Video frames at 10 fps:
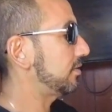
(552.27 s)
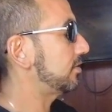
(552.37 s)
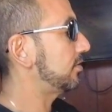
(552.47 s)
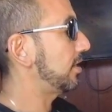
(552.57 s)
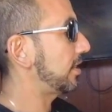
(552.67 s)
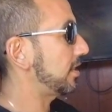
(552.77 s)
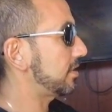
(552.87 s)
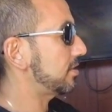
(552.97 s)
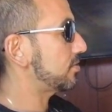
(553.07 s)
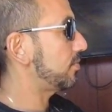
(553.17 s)
So I
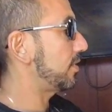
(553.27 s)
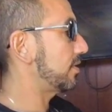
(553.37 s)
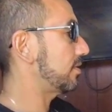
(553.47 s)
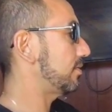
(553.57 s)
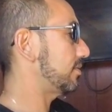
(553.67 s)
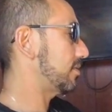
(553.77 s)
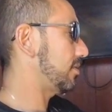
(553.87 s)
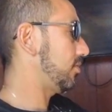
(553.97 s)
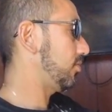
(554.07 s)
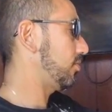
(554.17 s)
got this one. Well, it's
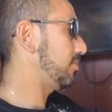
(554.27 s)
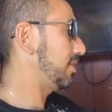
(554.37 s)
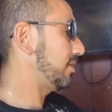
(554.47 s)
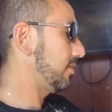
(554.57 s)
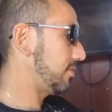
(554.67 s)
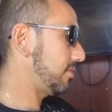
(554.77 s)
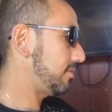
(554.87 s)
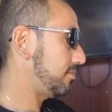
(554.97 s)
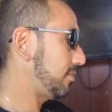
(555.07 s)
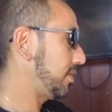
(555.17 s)
a little too big though,
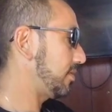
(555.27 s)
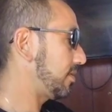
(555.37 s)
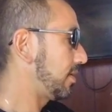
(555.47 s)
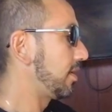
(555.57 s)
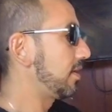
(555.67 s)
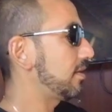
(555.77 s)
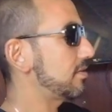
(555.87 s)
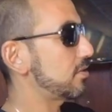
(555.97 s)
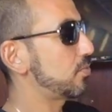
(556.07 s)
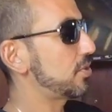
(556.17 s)
but
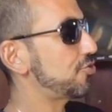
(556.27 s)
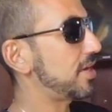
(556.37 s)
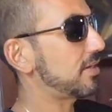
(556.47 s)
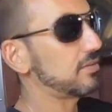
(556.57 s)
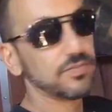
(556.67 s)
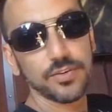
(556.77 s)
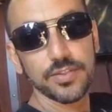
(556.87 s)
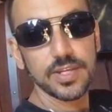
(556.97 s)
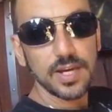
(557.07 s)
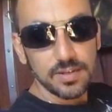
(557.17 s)
it's a twist shackle for
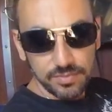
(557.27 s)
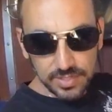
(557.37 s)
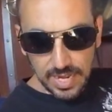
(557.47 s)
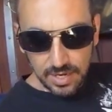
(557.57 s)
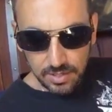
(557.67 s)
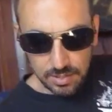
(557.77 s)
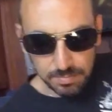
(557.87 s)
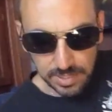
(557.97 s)
the anchor.